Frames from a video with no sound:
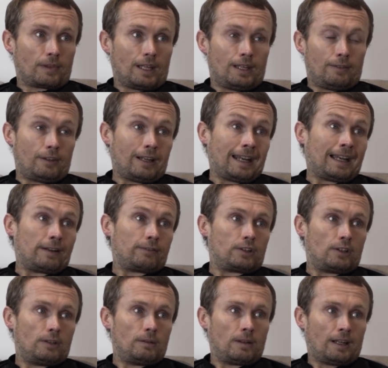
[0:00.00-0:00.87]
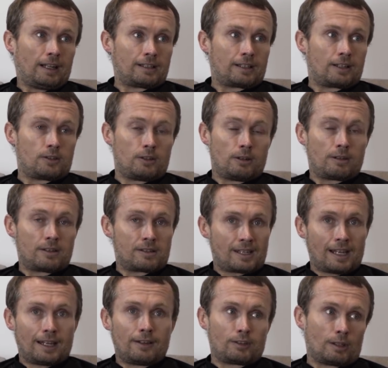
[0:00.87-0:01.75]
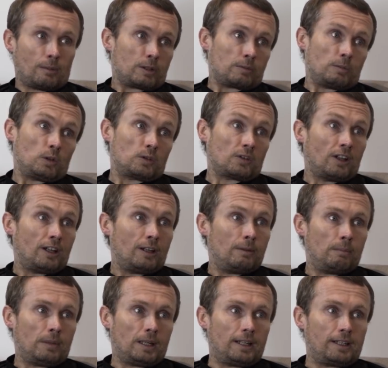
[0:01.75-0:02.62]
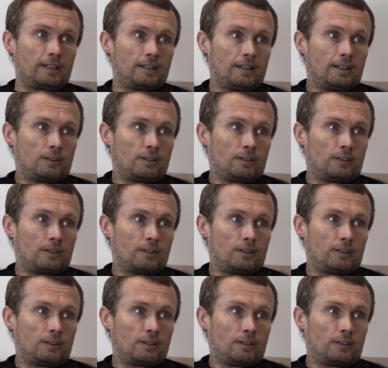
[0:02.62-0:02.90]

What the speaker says: if you have to, and because you can save so much more time by